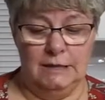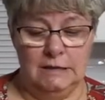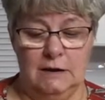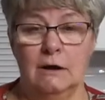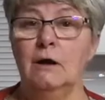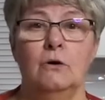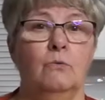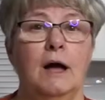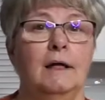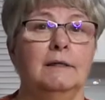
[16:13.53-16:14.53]
and then
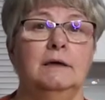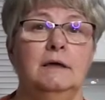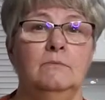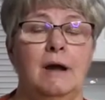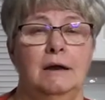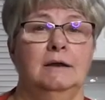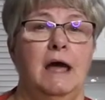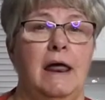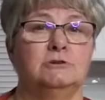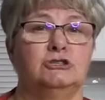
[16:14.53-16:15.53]
while he ran and
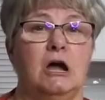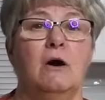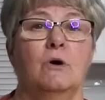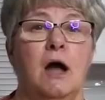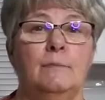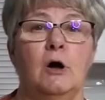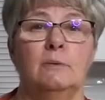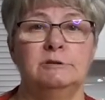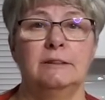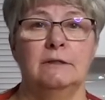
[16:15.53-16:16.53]
had a shower, I
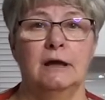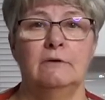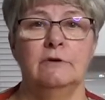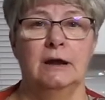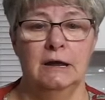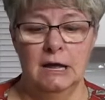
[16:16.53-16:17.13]
popped it in the oven,